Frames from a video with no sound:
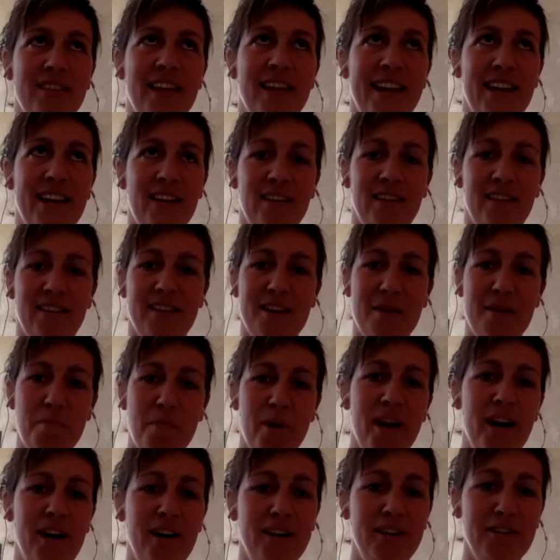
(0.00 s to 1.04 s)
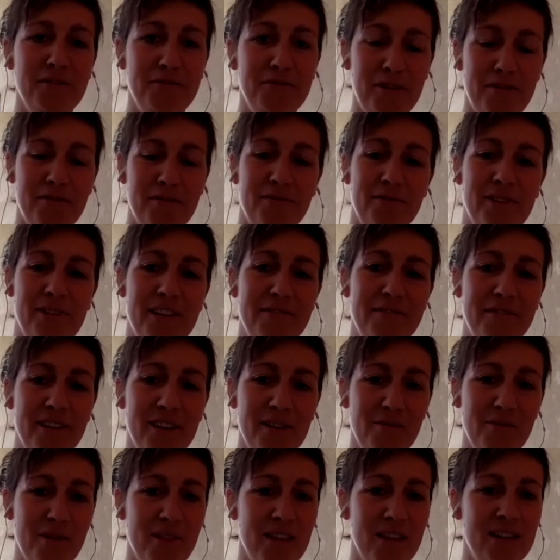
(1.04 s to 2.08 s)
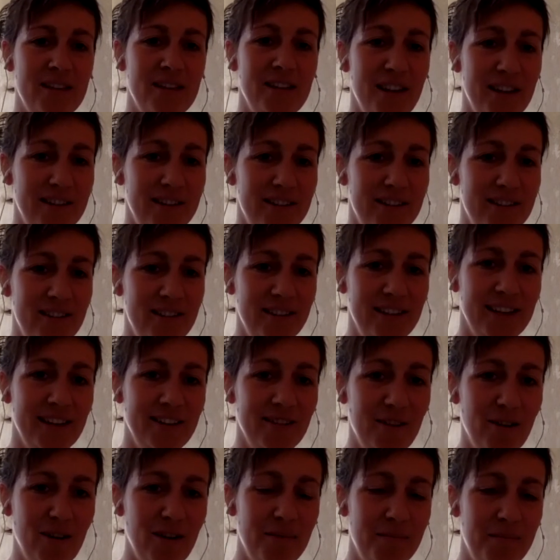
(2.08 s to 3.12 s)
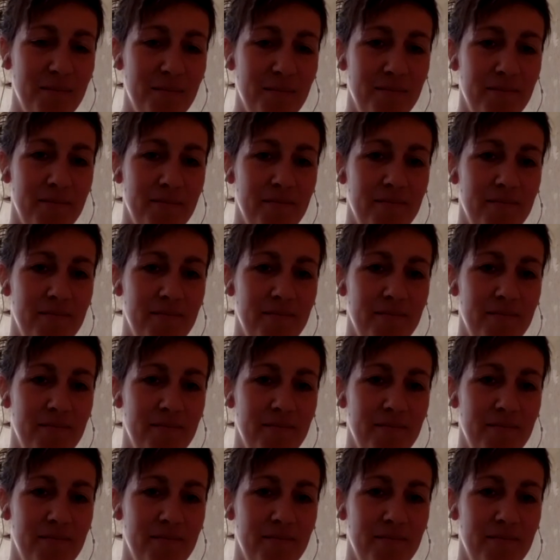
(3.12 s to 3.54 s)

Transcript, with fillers: like the imperative of living with integrity can come